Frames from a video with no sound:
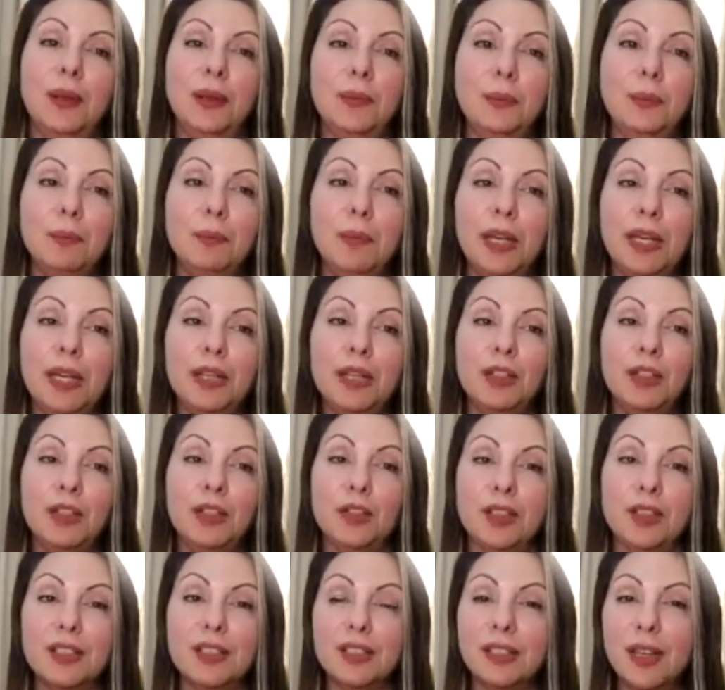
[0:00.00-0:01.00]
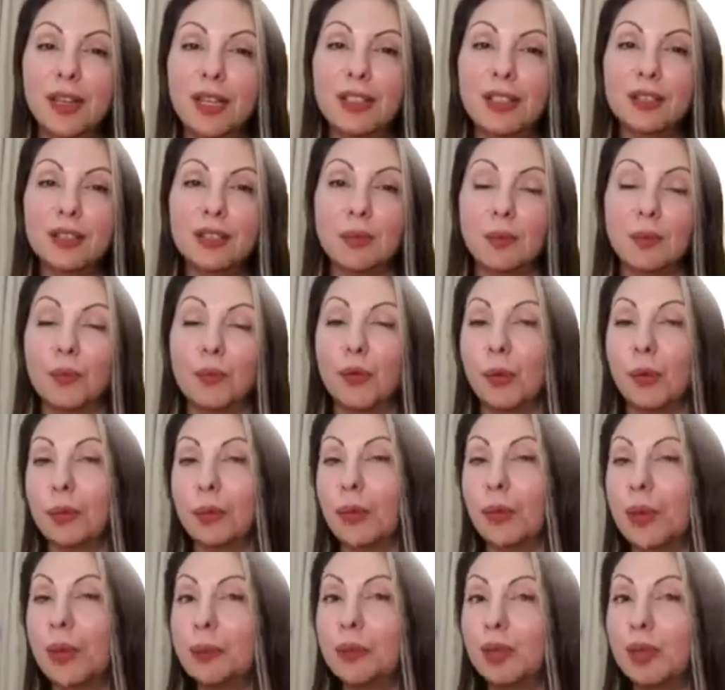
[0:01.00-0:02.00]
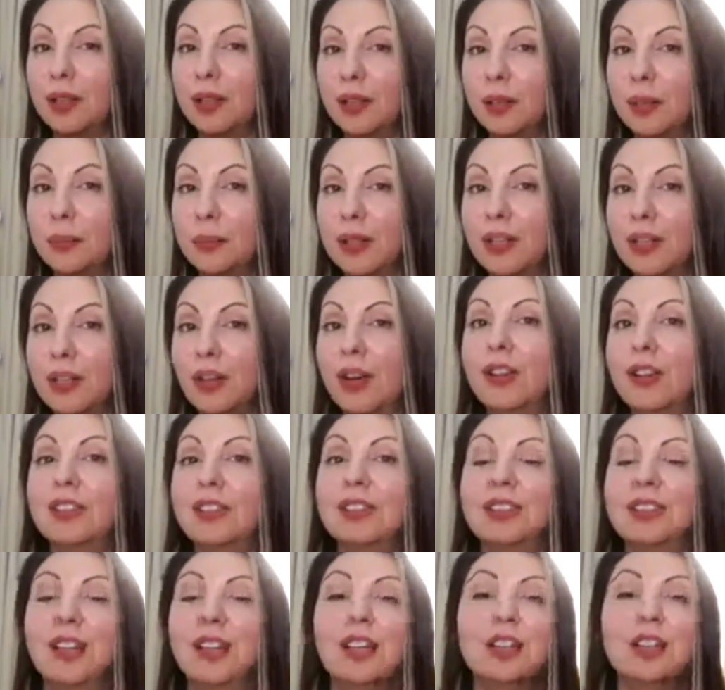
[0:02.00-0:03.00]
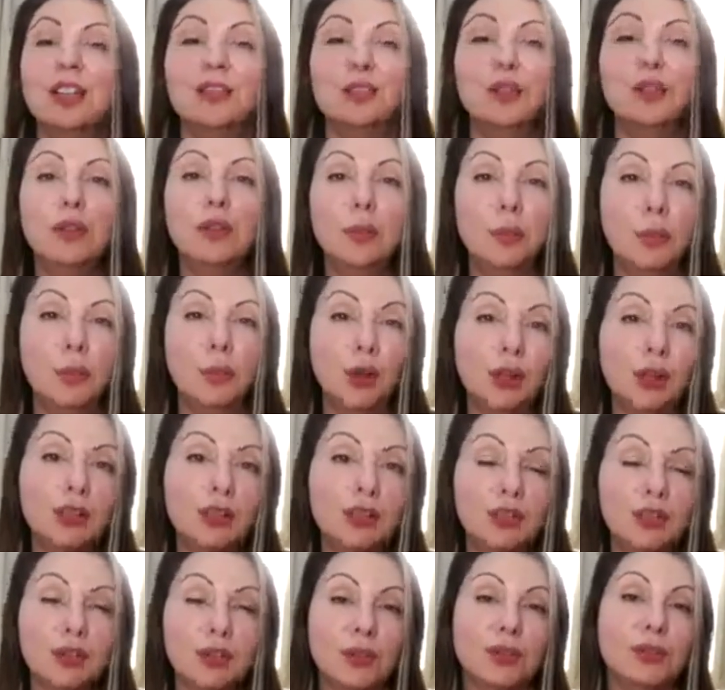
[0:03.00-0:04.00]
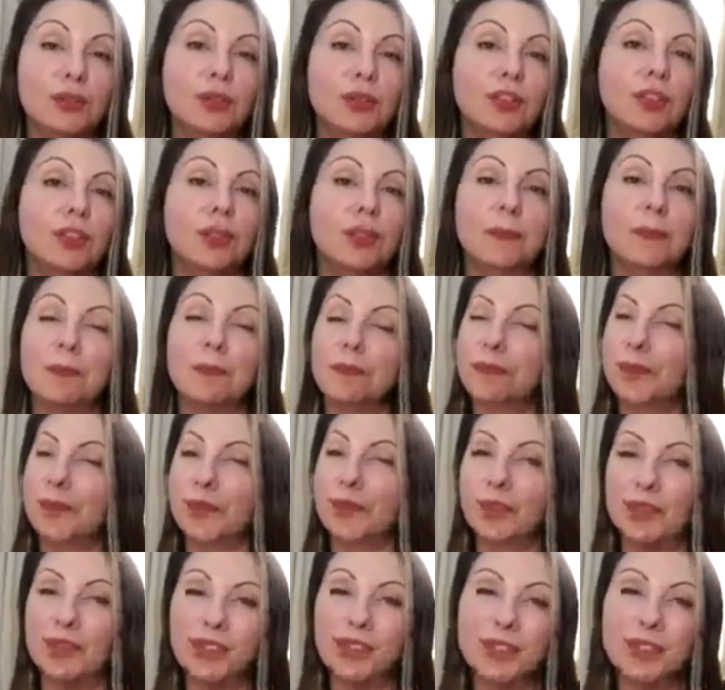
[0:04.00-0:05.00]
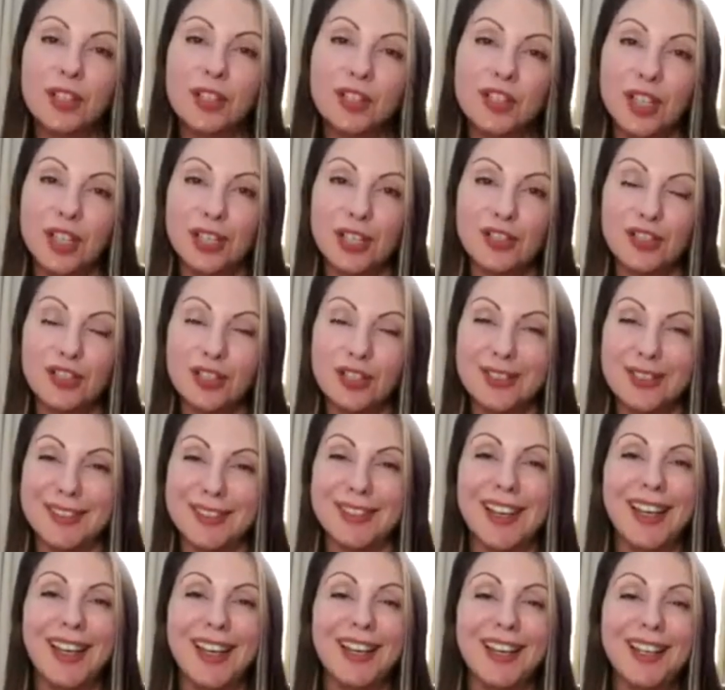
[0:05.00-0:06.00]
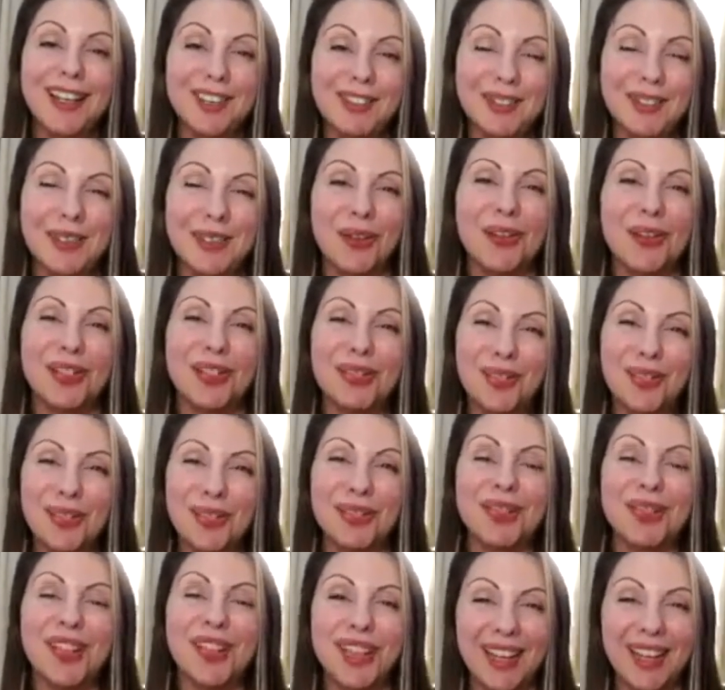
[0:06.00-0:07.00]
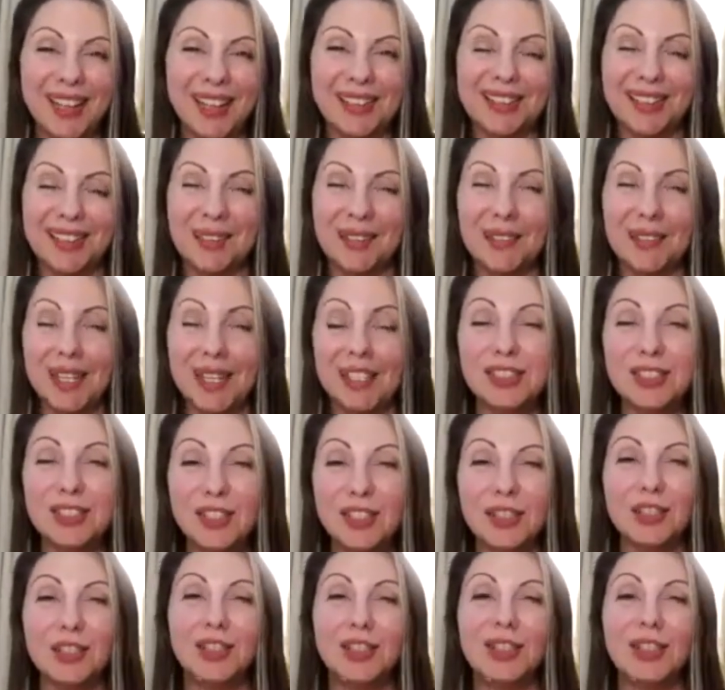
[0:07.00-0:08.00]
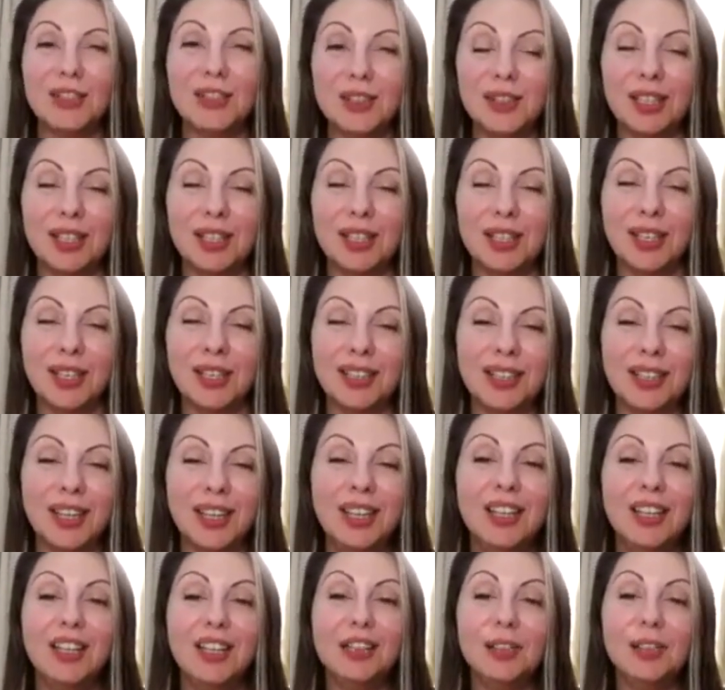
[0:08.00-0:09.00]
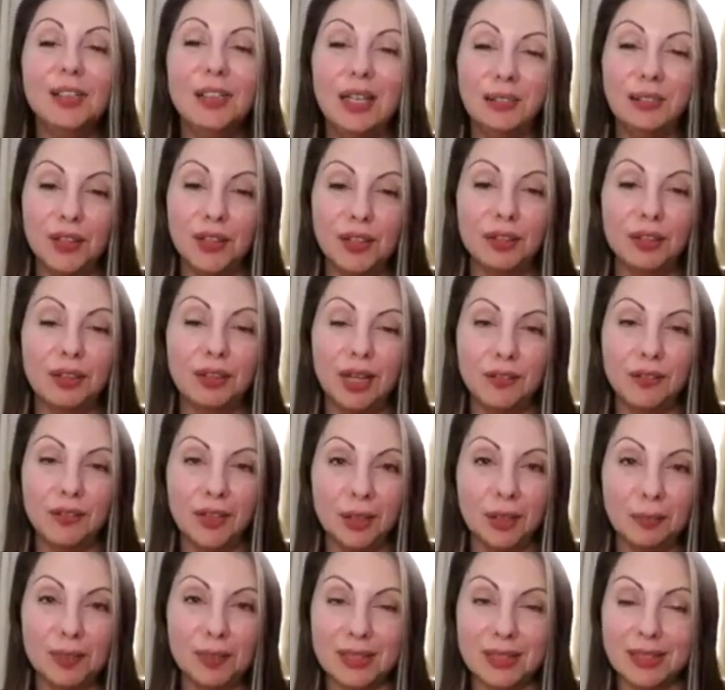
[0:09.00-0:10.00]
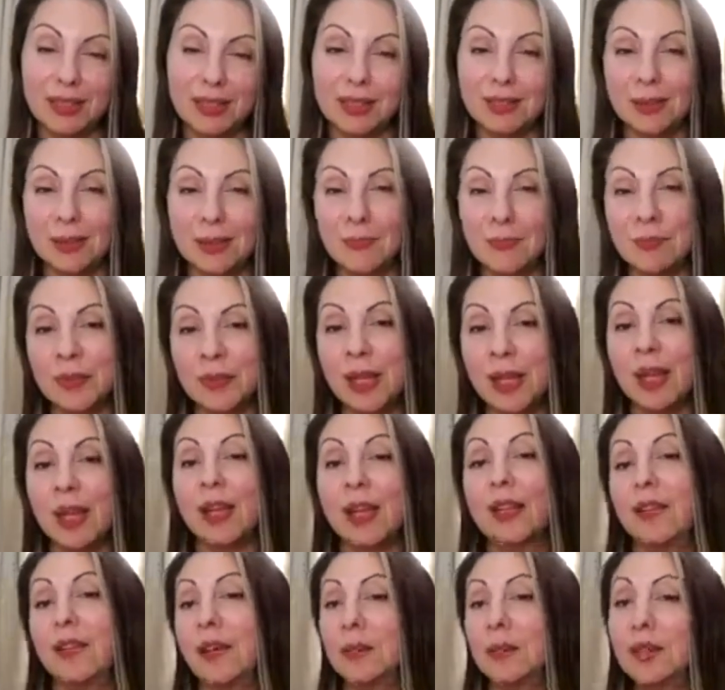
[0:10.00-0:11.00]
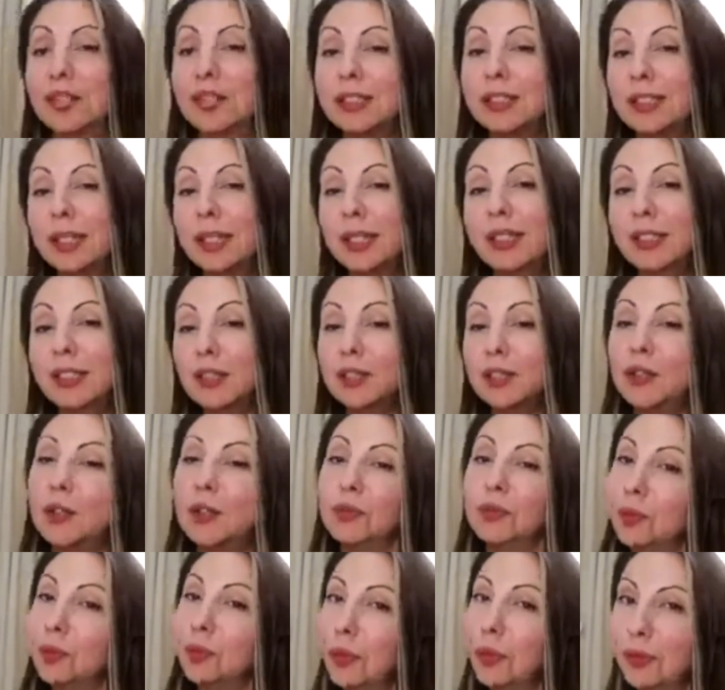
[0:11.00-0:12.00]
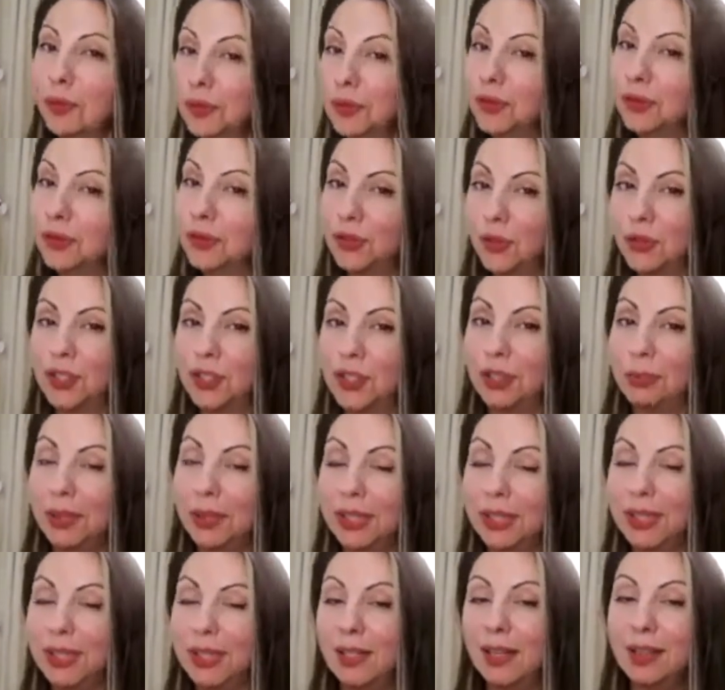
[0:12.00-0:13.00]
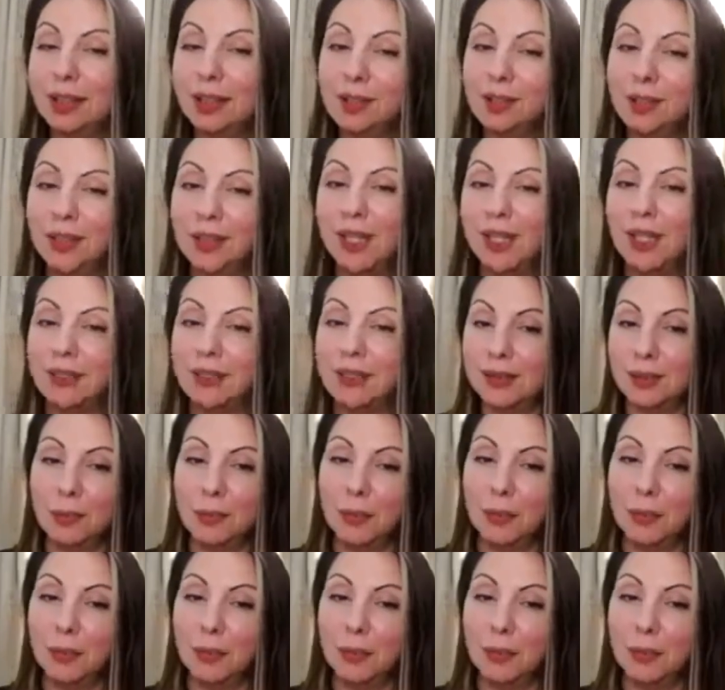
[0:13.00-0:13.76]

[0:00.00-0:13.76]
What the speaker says: make your site more popular, because to the bots or to the search engines, it's going to look active and it's going to look like you have a thriving business. Now, I'm not saying don't post on social media. That is